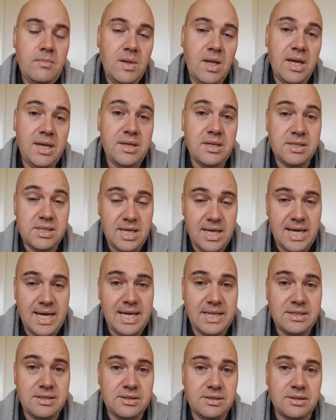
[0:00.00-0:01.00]
either to
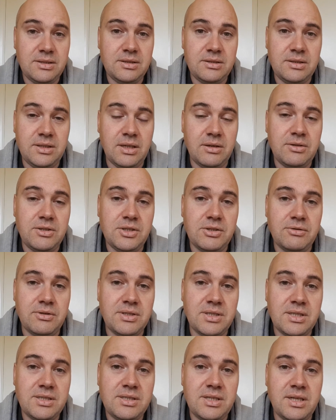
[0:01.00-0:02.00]
add to your
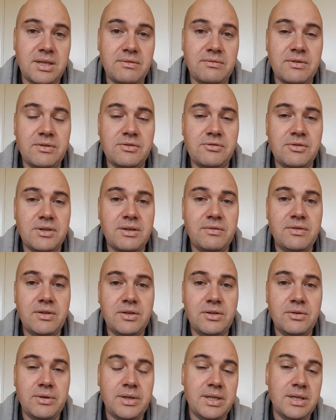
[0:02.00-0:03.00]
existing inventory if you're
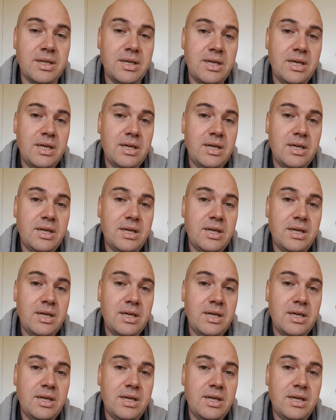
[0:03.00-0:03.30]
doing